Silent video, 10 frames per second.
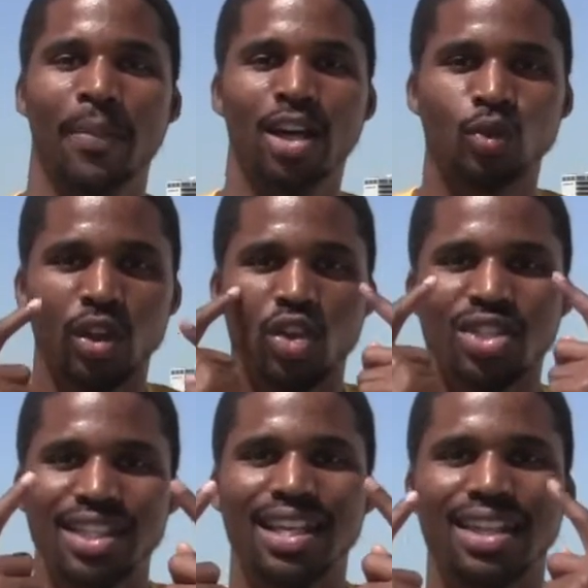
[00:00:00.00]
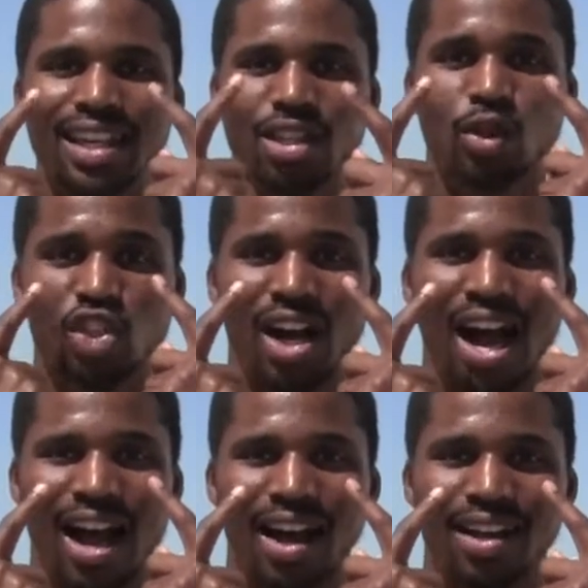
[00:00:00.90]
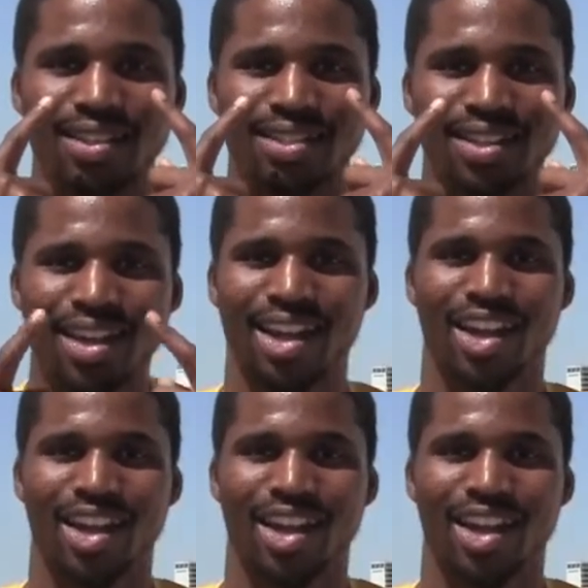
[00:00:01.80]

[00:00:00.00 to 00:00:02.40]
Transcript: Because when you see things with your eyes,